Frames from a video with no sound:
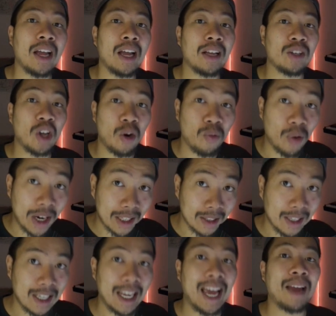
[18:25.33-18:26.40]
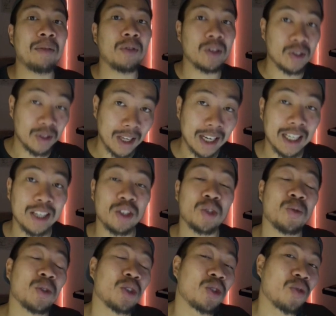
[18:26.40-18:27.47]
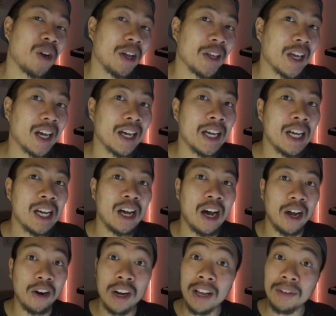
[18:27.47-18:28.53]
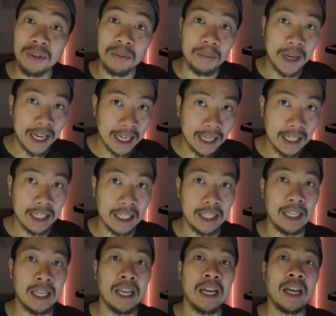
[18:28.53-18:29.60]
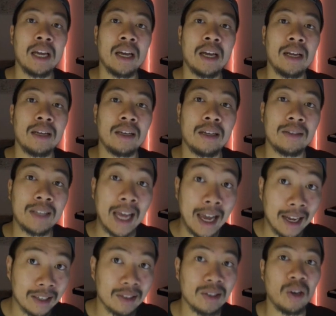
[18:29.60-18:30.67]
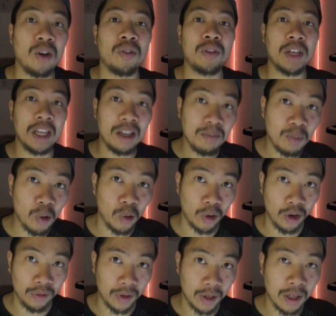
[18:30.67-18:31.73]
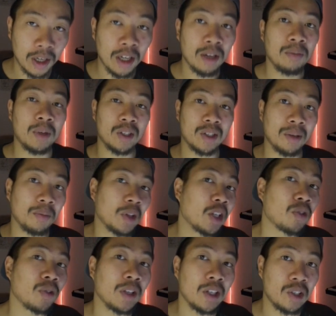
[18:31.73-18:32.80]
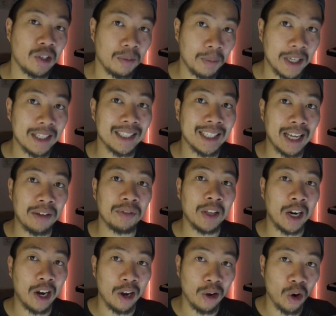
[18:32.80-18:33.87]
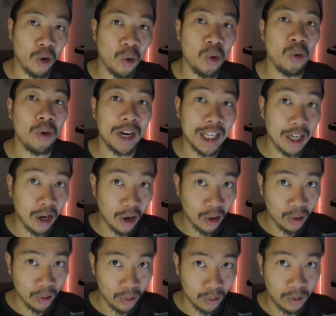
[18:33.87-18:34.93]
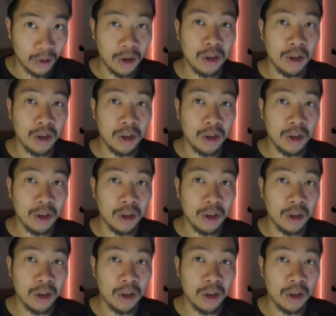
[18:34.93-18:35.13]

directly and sending it to Australia, I don't have to pay any tax on the import of it because I'm literally shipping stuff that I already own